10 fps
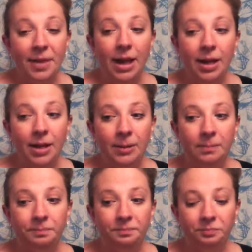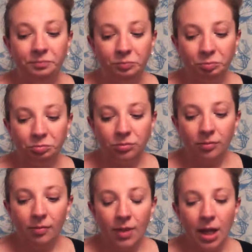So
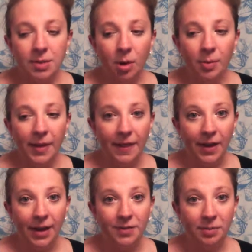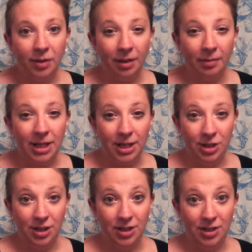I'm hoping that they'll have some
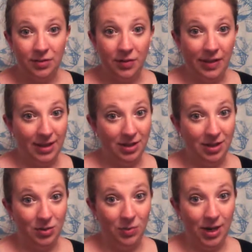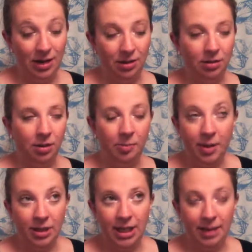recommendations for this as well, up
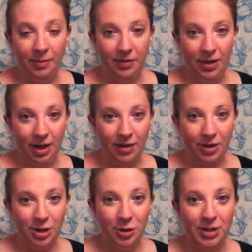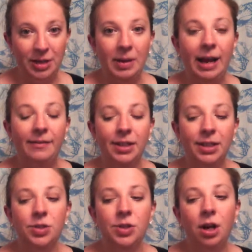on top of the other issues that I've been
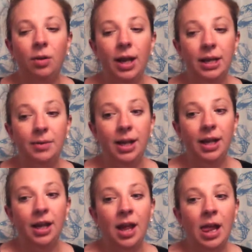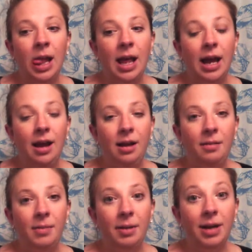having. So anyway,
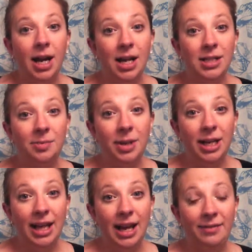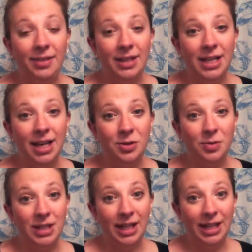I'm contemplating having the test
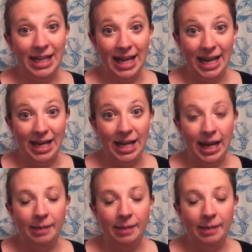redone again.